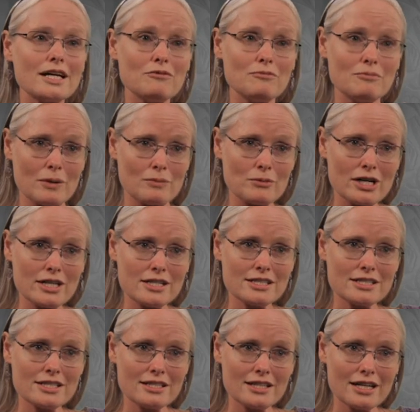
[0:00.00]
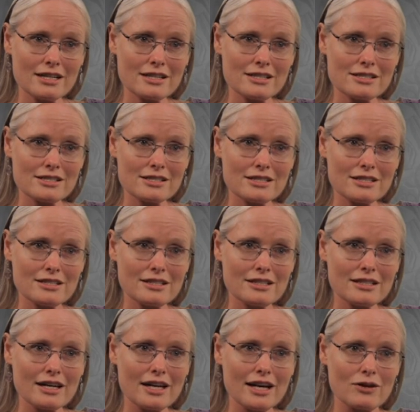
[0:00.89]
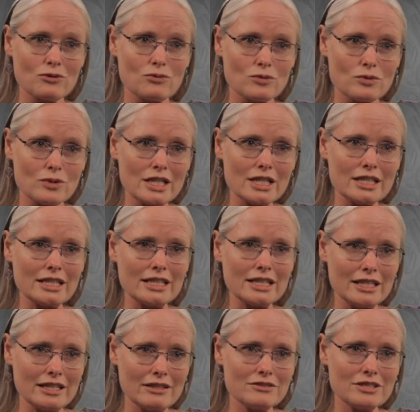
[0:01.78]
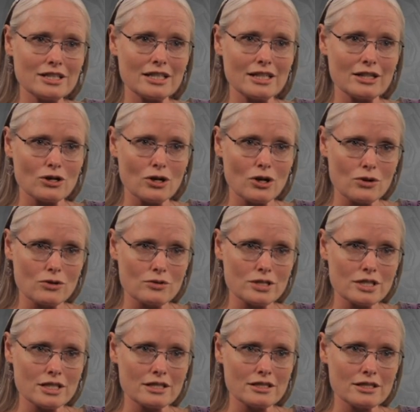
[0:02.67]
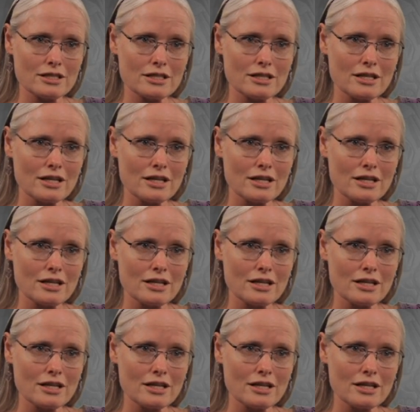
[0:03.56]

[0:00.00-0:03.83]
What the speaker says: memorized a text and really lived it and owned it,